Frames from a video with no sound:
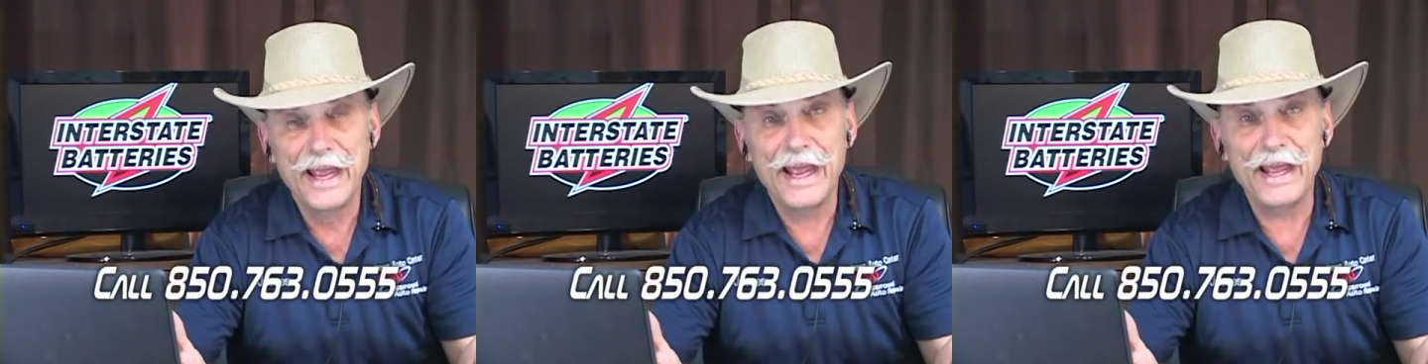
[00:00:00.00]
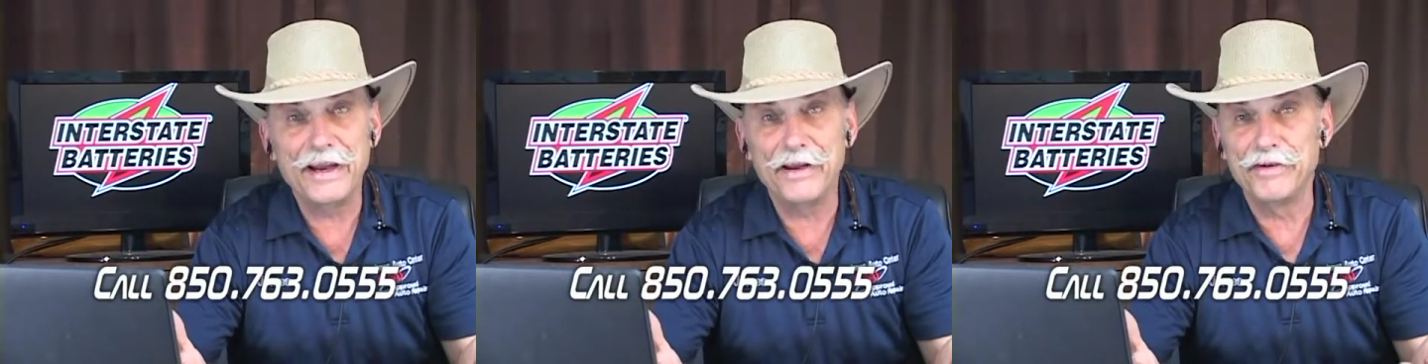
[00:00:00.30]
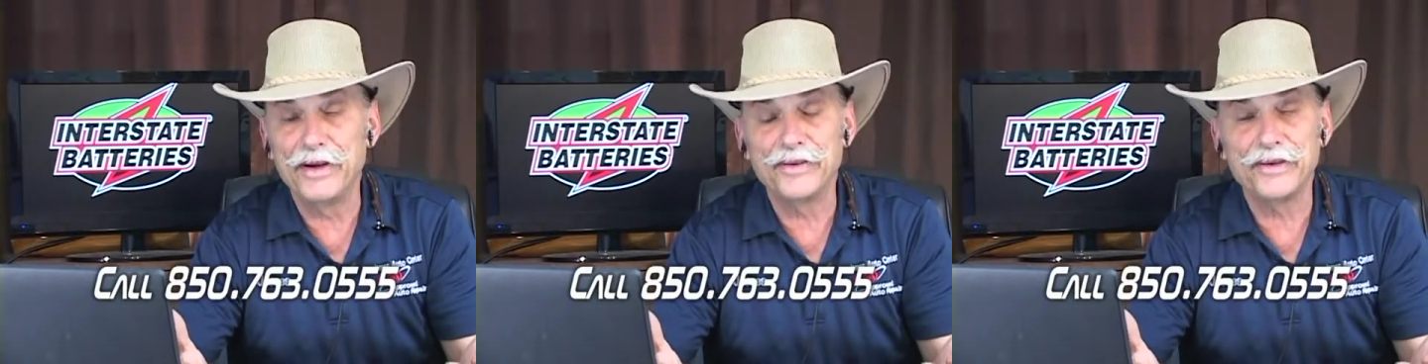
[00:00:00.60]
And
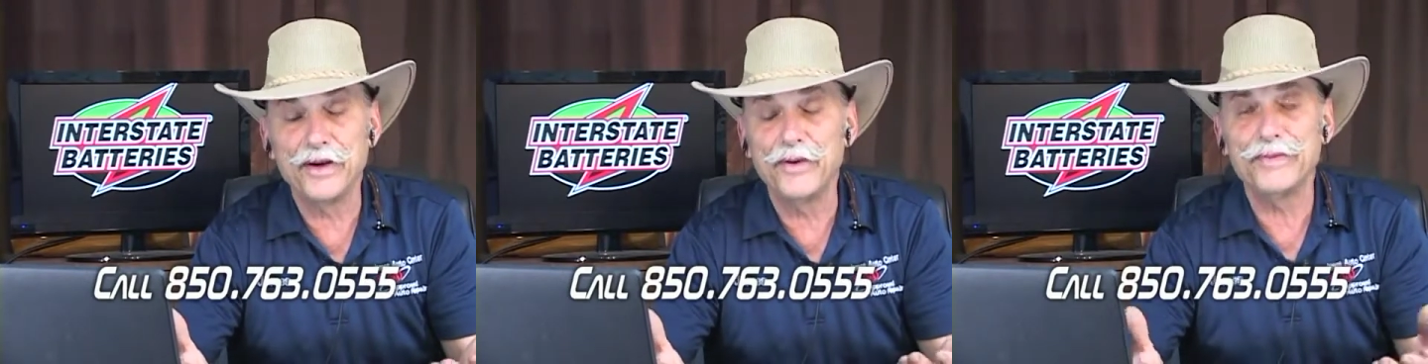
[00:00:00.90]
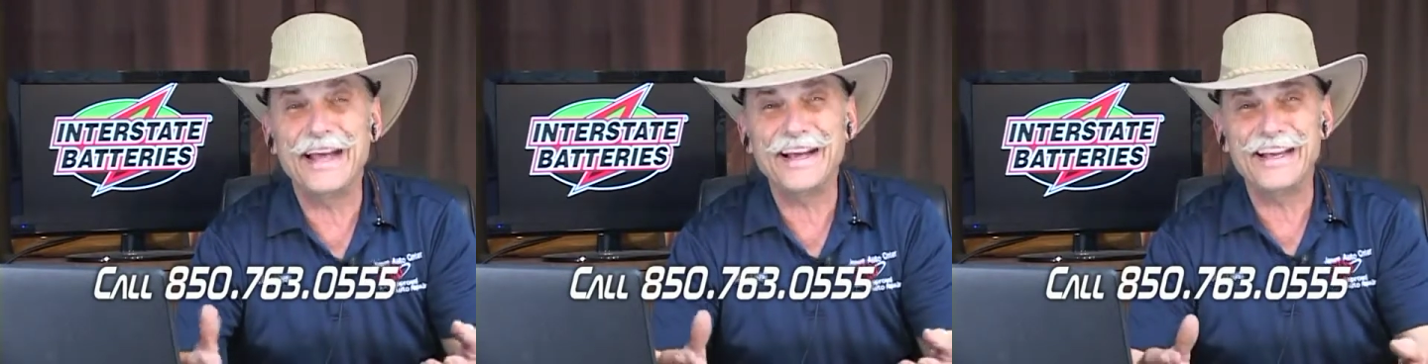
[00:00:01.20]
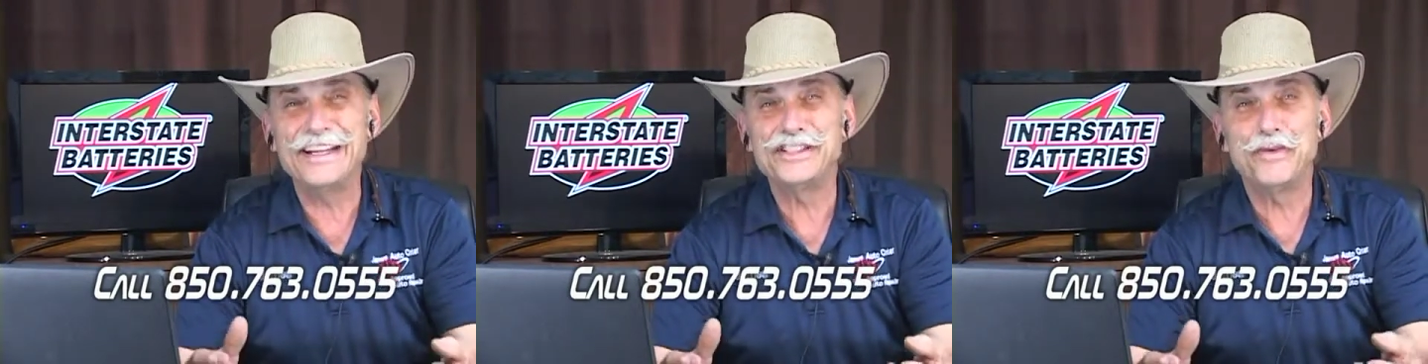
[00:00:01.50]
years ago, that
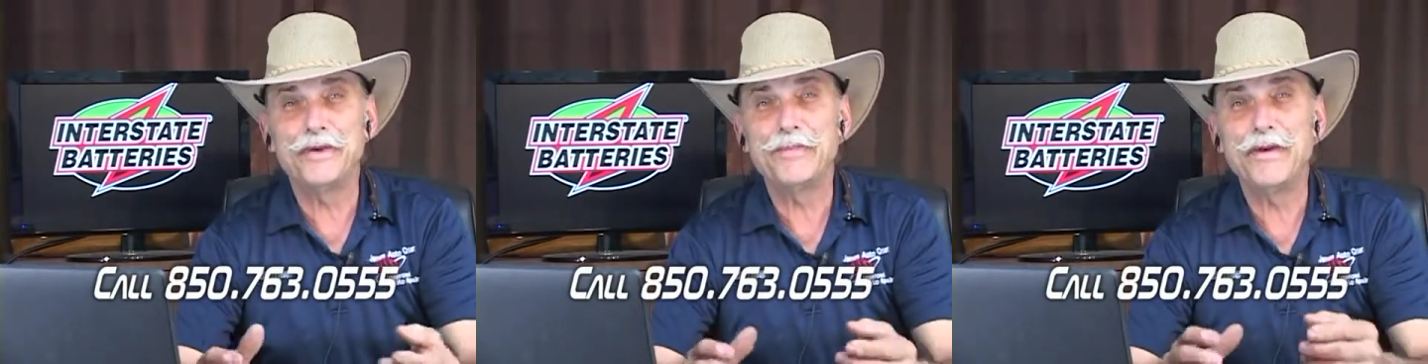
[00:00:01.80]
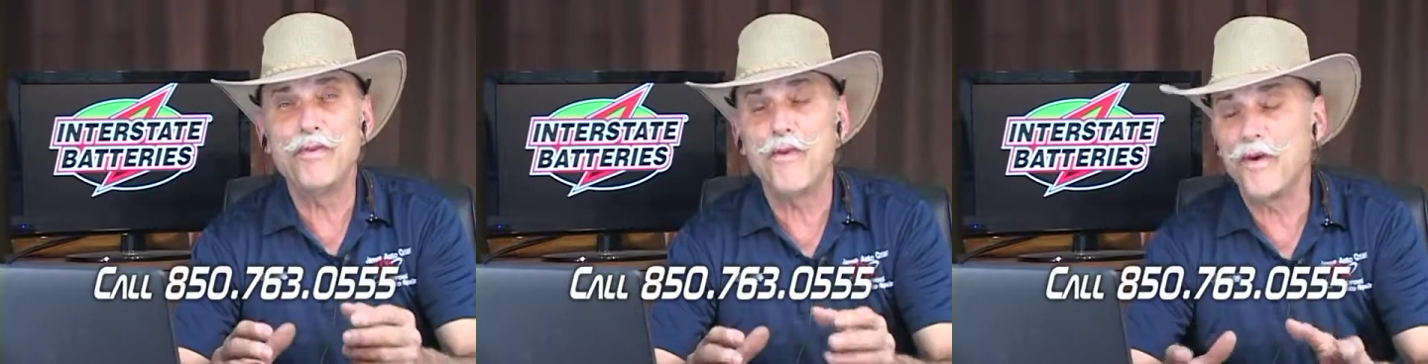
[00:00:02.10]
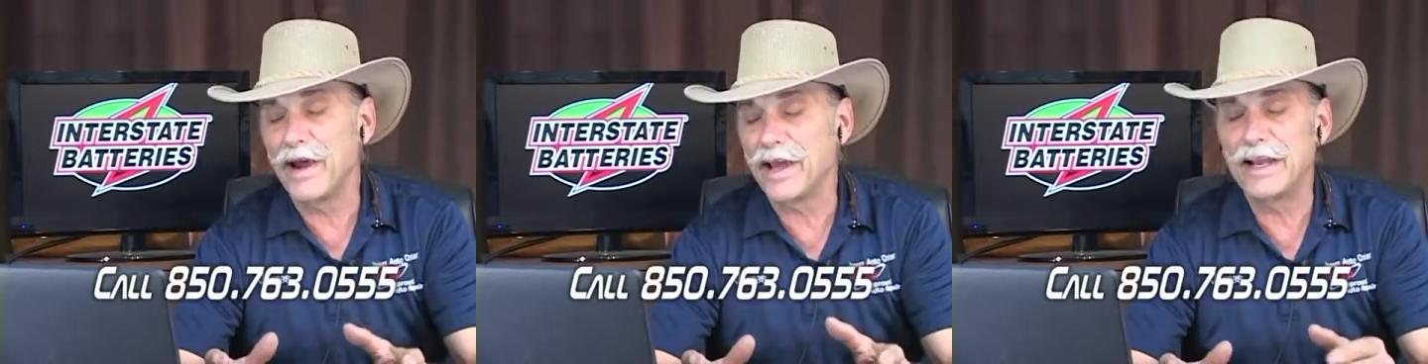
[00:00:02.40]
engine would be
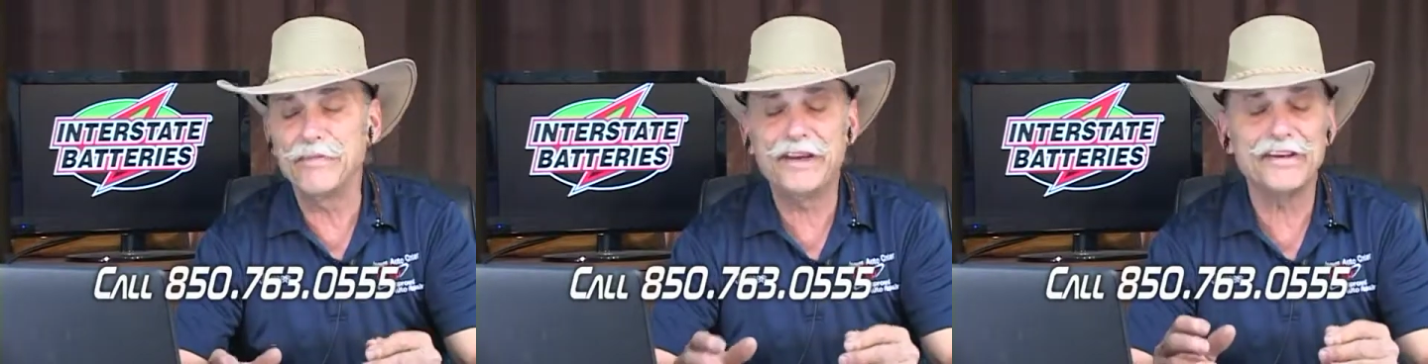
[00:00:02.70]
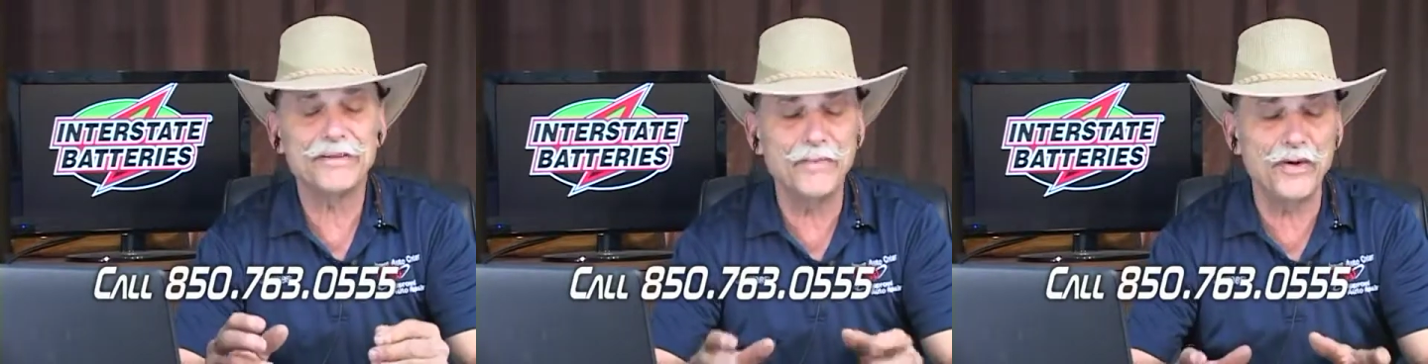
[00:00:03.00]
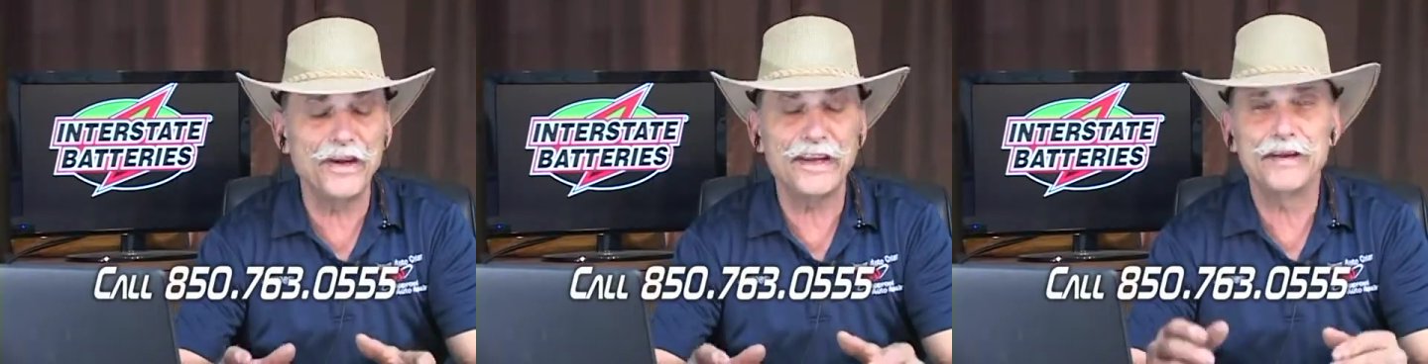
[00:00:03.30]
wore out. It'd be
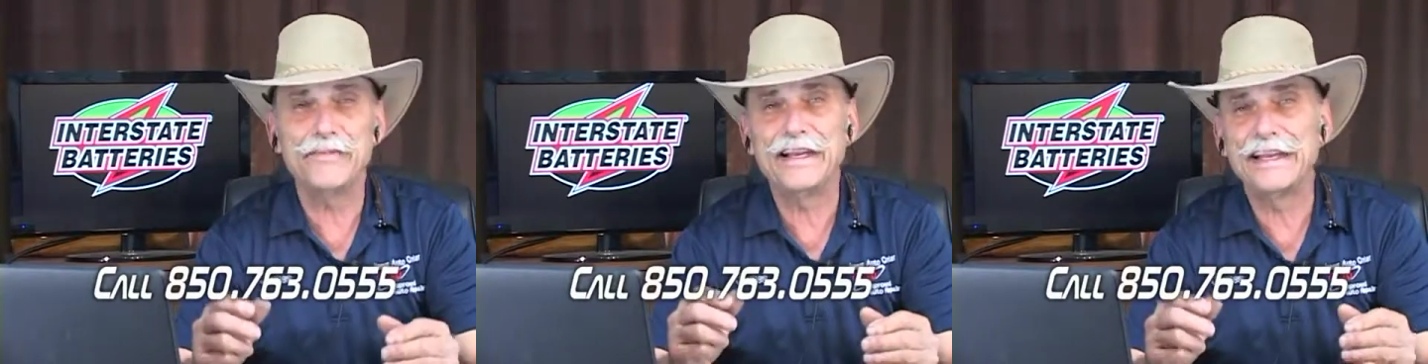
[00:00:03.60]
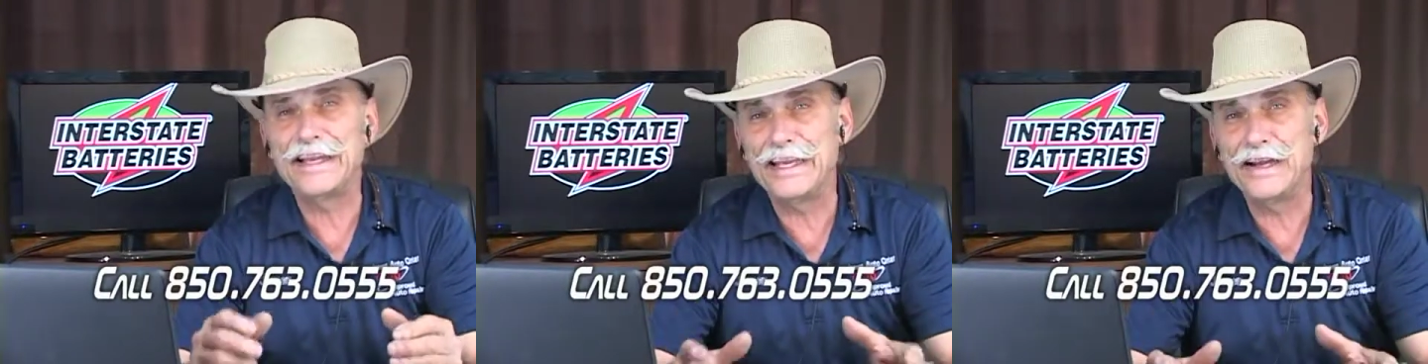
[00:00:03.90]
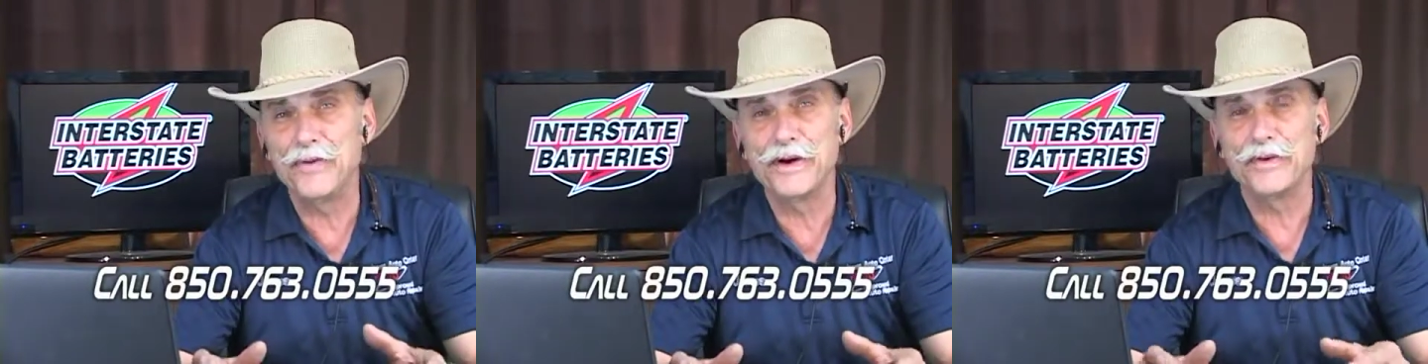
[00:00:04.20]
smoking. It'd be leaking oil.